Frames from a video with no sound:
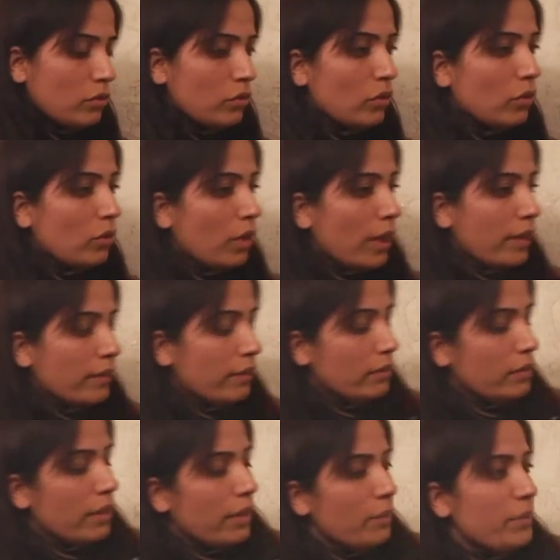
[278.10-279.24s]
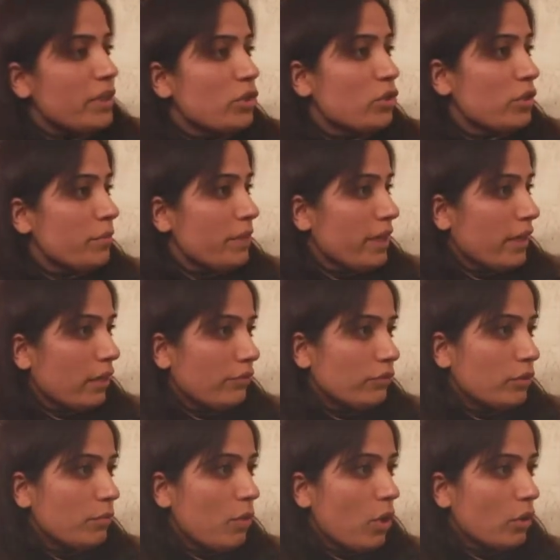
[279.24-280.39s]
You know, I think the elementary meaning
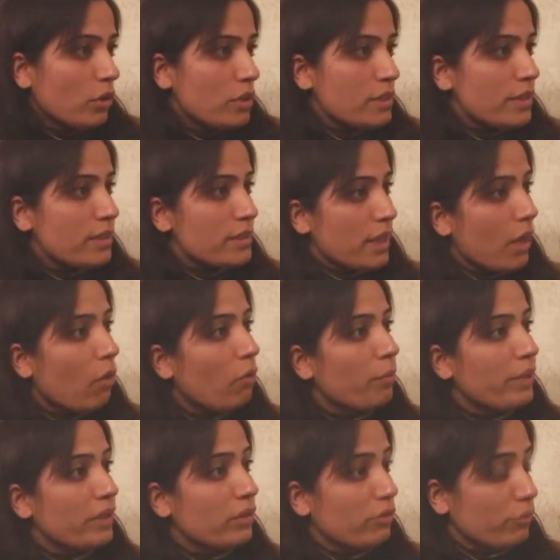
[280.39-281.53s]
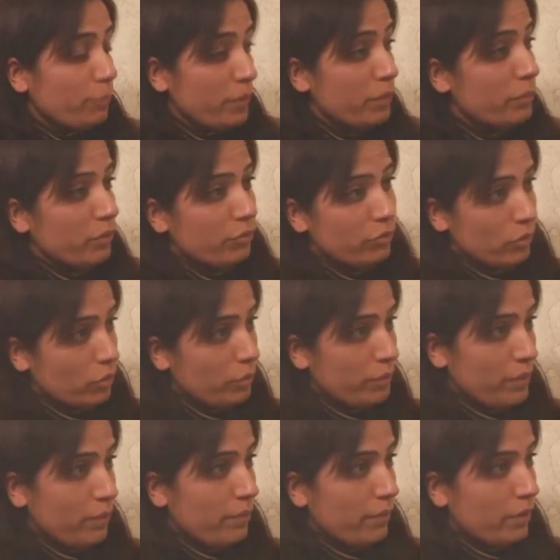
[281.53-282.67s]
of democracy is government of people for
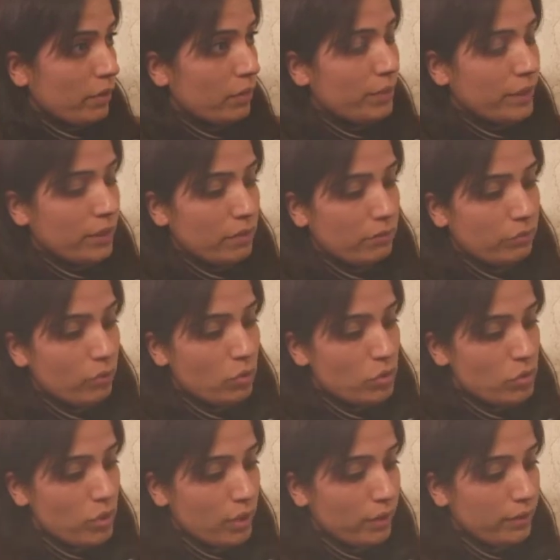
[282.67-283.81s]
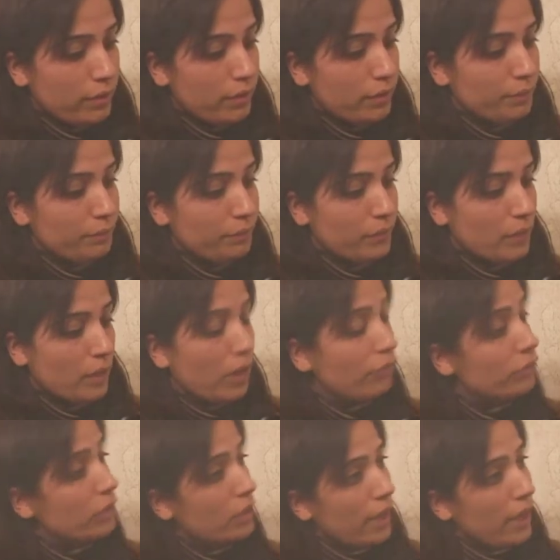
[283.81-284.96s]
people. But unfortunately, after